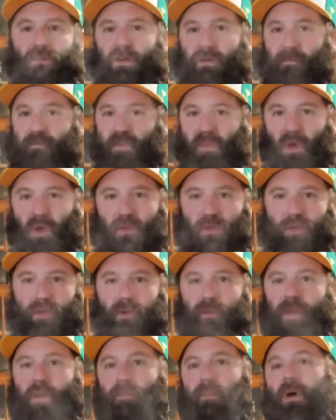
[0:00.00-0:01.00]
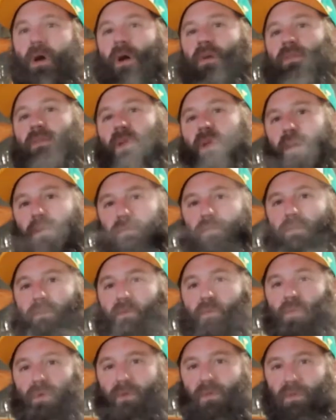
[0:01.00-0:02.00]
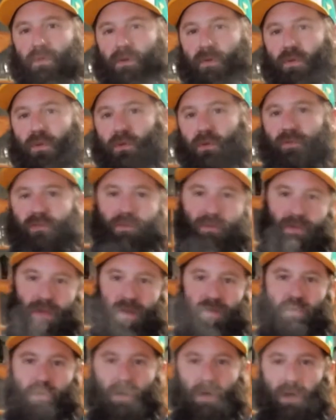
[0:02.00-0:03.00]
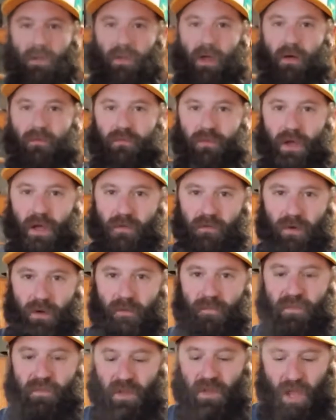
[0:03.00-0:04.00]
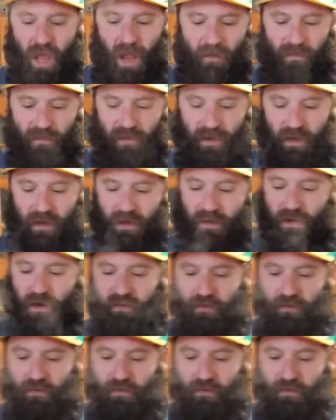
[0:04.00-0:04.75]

a little bit of broth left with the noodles, so they took on that flavor. Everything in there